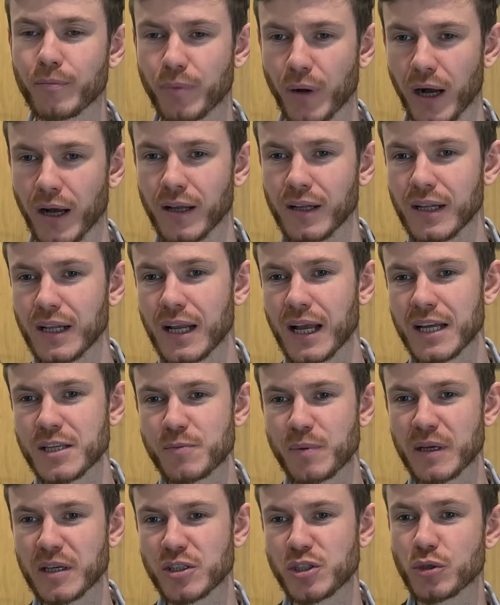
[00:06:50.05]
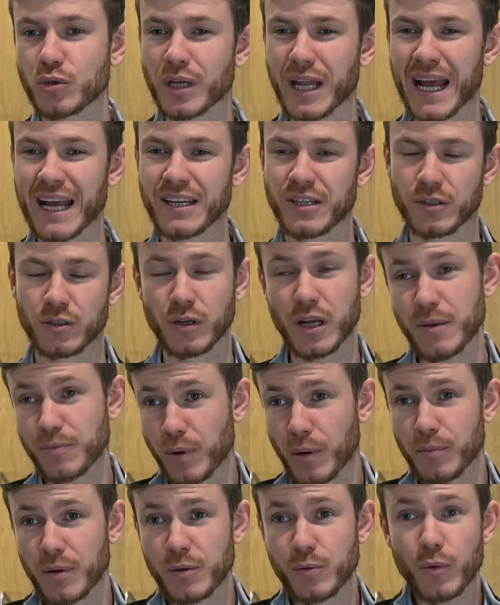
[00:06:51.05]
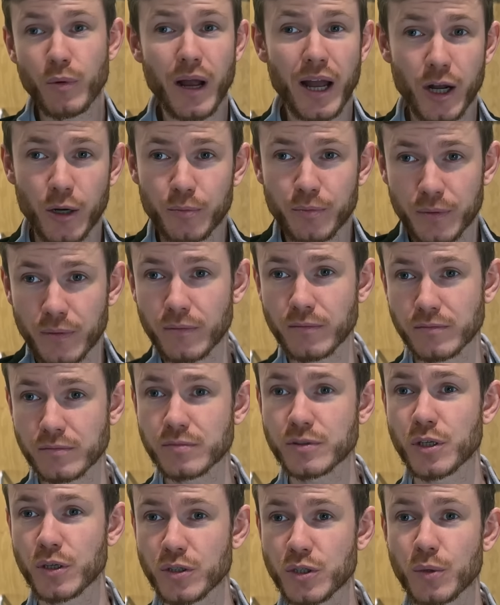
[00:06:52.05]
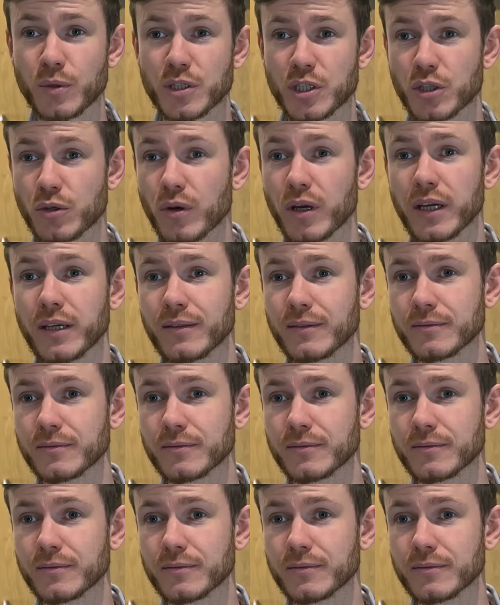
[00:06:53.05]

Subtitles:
But as big as you could handle, it probably will help to a degree.